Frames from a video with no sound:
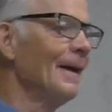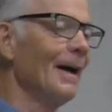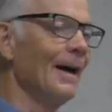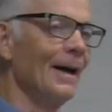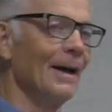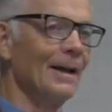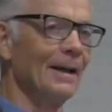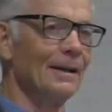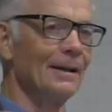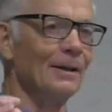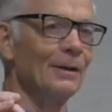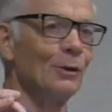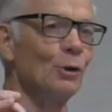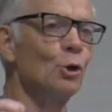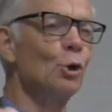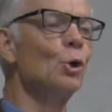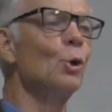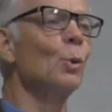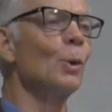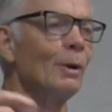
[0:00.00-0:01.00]
a
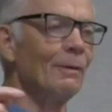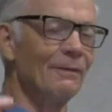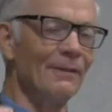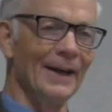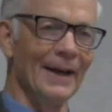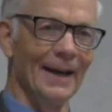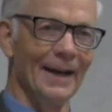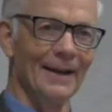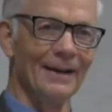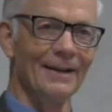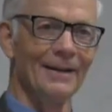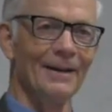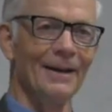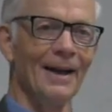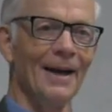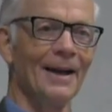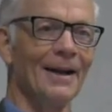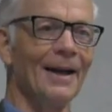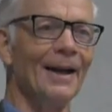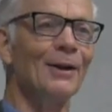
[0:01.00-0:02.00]
newer van,
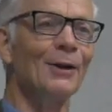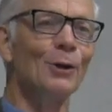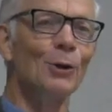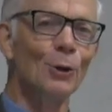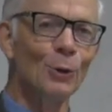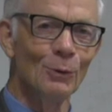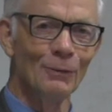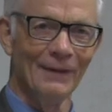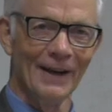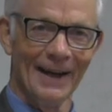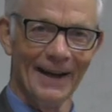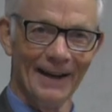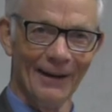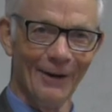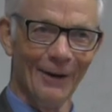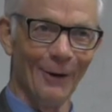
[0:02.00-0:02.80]
not a new van,